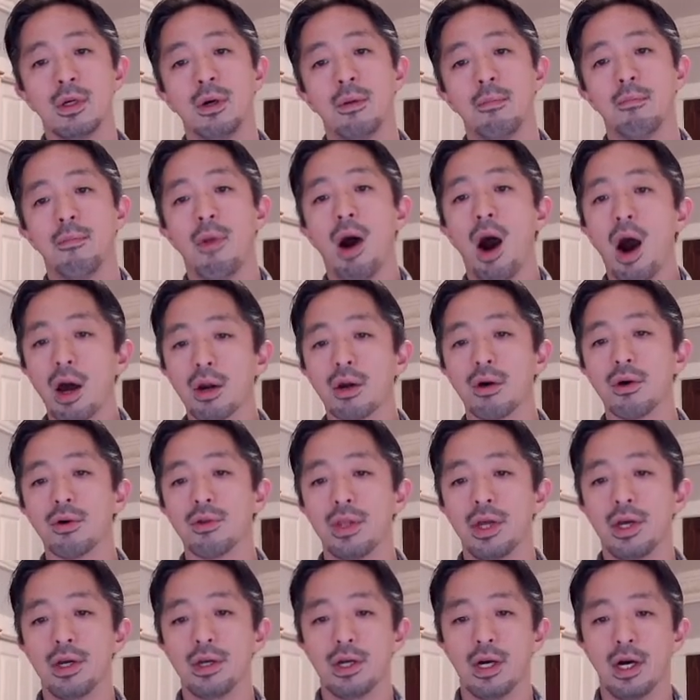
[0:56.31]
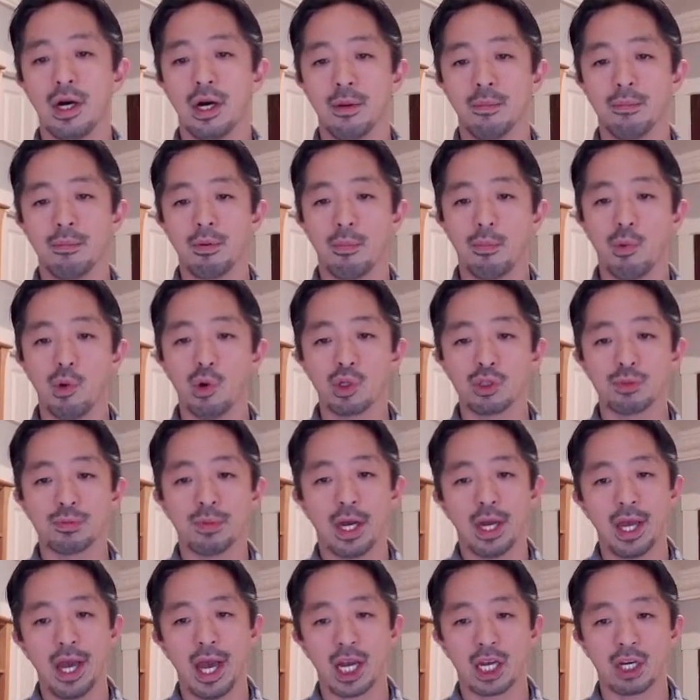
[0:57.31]
model that uh, proposed by
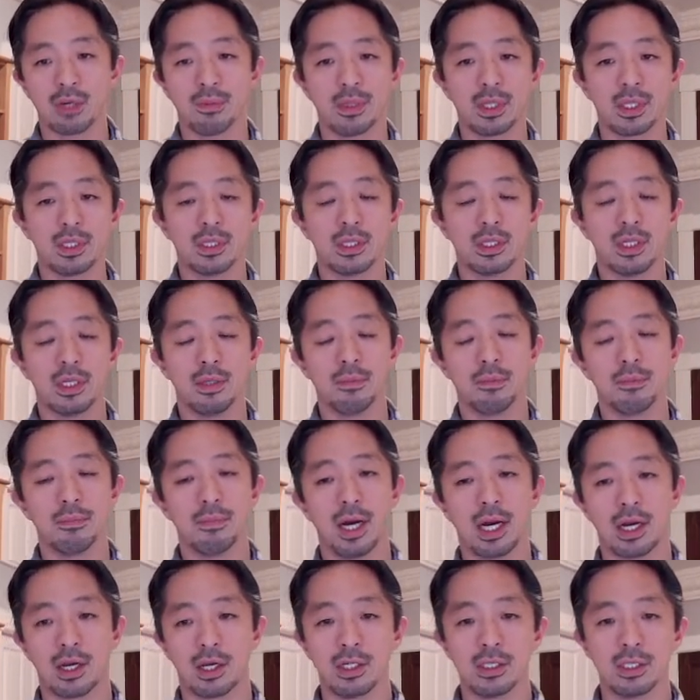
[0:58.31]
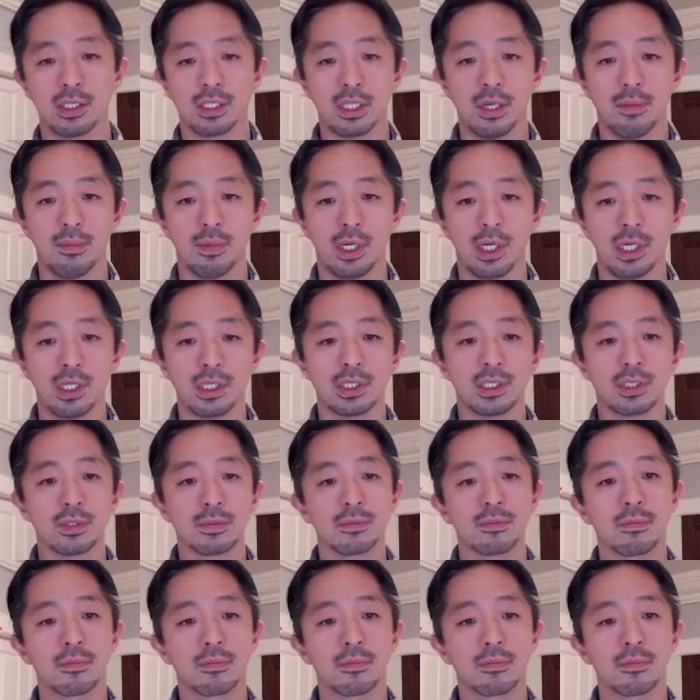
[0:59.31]
Heckman in, back in 70s.